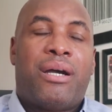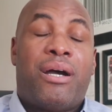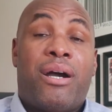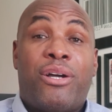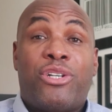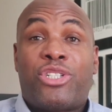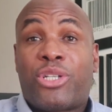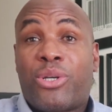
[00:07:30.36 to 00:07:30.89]

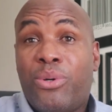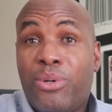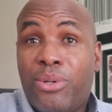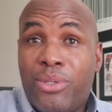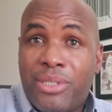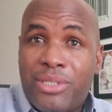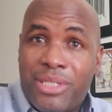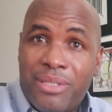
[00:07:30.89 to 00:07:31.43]
are
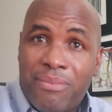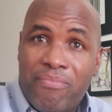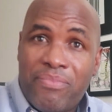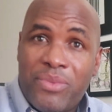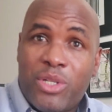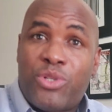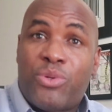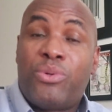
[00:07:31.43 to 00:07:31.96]
schools
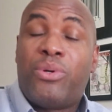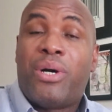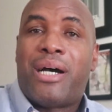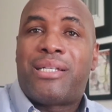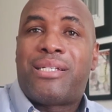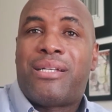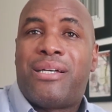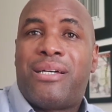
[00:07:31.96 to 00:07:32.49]
the true
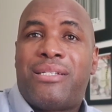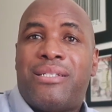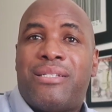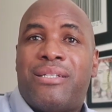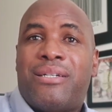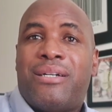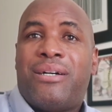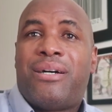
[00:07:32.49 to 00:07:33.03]

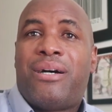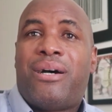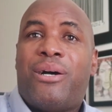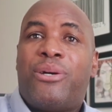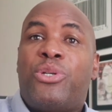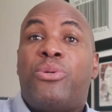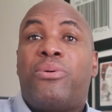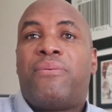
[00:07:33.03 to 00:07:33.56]
hustlers?
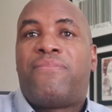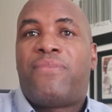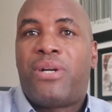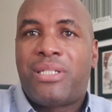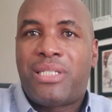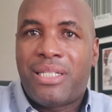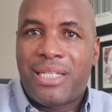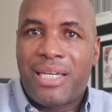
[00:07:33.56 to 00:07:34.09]
Are
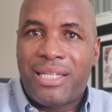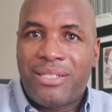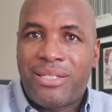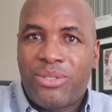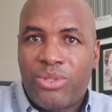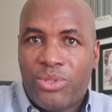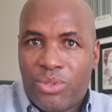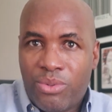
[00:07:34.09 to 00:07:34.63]

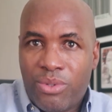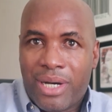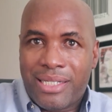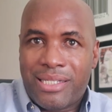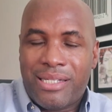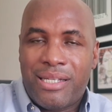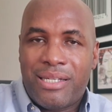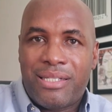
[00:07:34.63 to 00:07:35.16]
universities the true
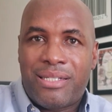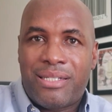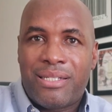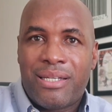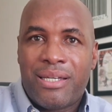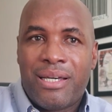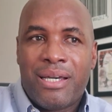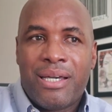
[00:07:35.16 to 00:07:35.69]

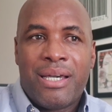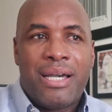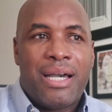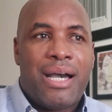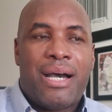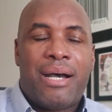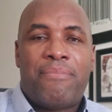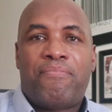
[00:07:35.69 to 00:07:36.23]
hustlers?
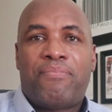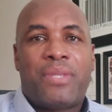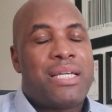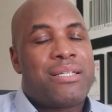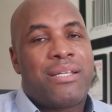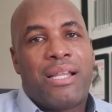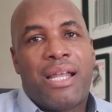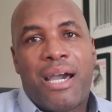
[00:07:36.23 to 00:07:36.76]

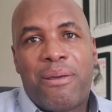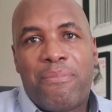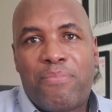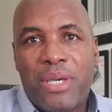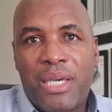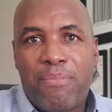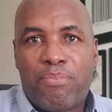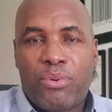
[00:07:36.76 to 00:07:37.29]
There's a lot of
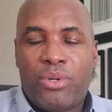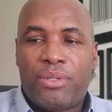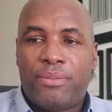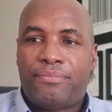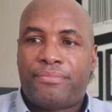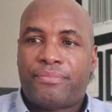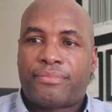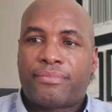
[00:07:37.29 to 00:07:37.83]

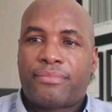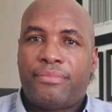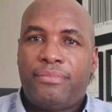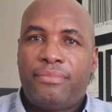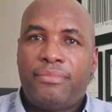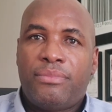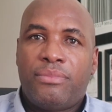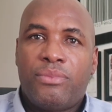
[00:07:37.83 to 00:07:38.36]
people
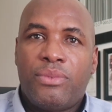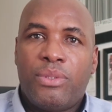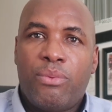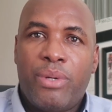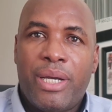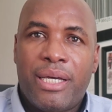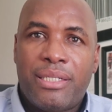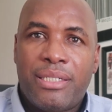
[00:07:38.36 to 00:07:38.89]

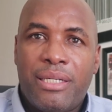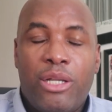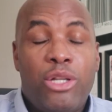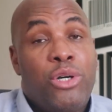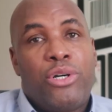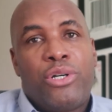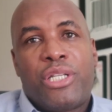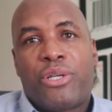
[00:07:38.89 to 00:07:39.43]
with
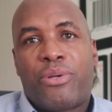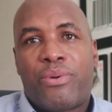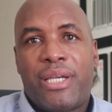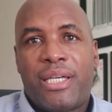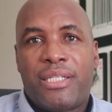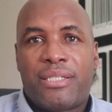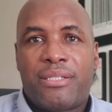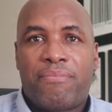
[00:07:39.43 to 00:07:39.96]
law
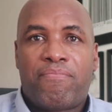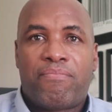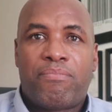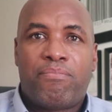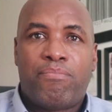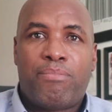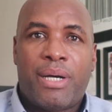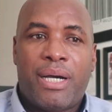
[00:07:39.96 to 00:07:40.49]
degrees,
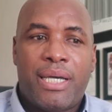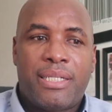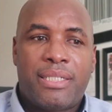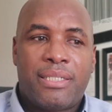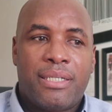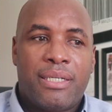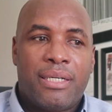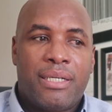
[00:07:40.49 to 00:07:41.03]

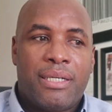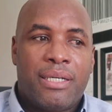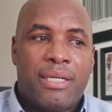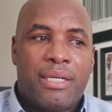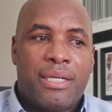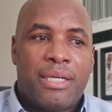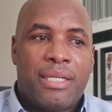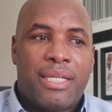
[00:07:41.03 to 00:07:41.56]
but
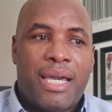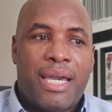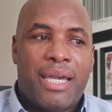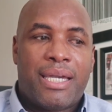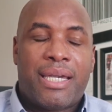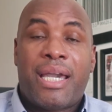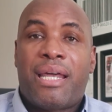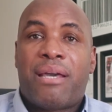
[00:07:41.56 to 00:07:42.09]

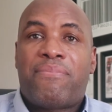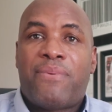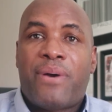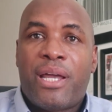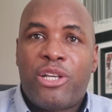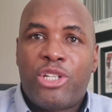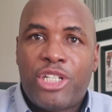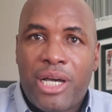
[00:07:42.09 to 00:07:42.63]
they cannot
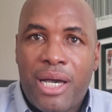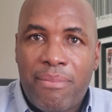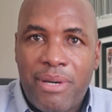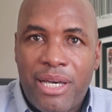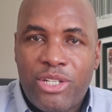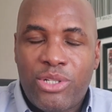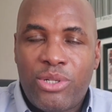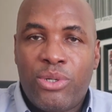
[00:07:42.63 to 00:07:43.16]
find a job
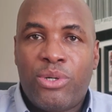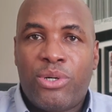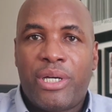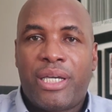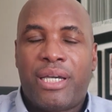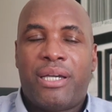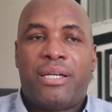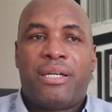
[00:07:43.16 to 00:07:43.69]
as a
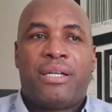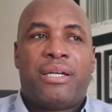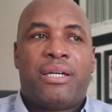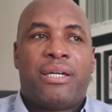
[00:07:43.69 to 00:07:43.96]
lawyer.